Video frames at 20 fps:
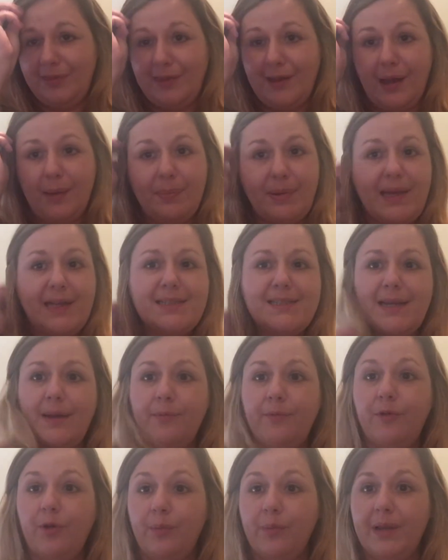that I picked
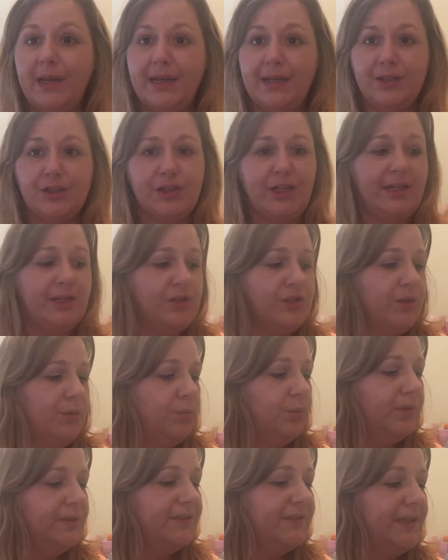up from the Lush
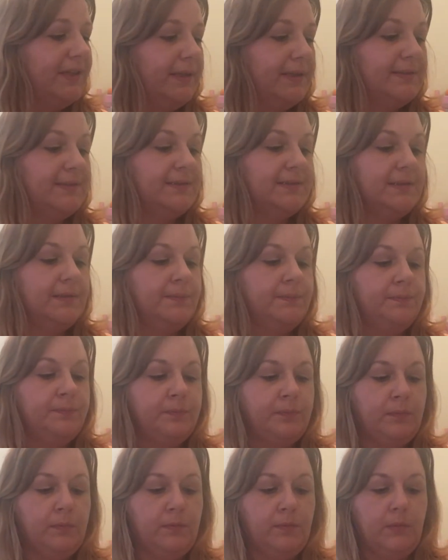kitchen was this,
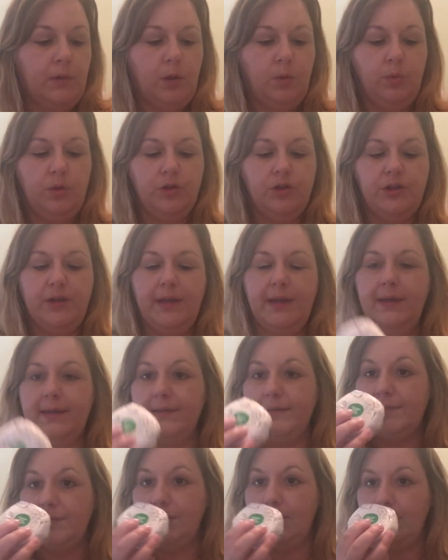which
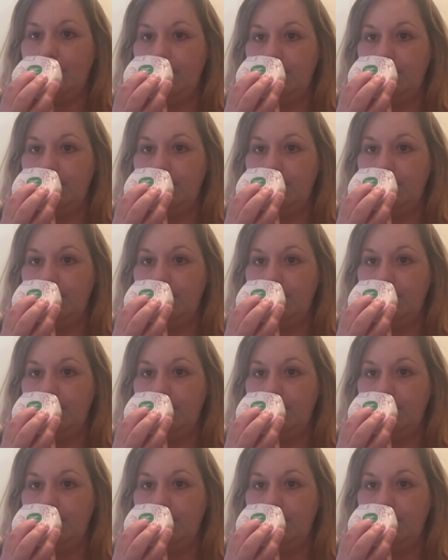is,